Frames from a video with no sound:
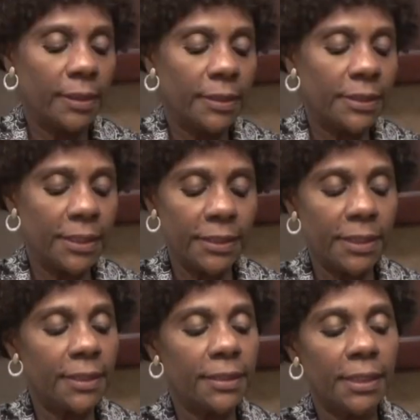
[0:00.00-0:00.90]
This
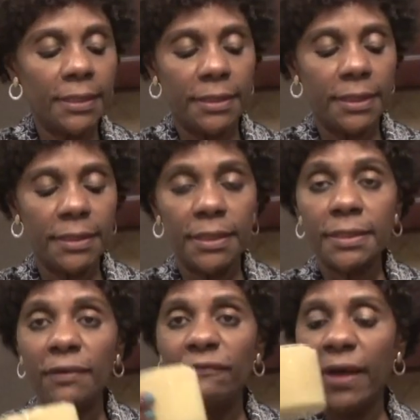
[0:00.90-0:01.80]
is it. This is
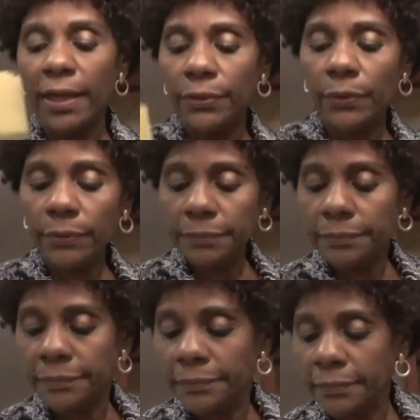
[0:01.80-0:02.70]
the final
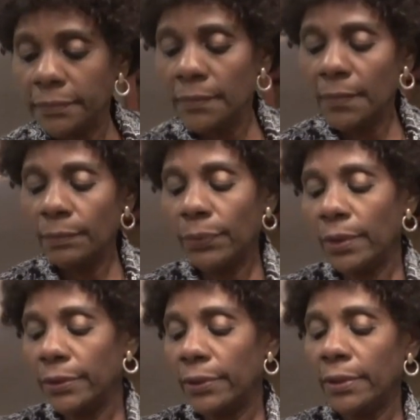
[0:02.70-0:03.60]

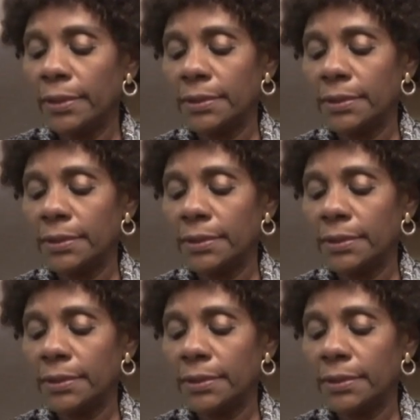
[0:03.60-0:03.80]
product.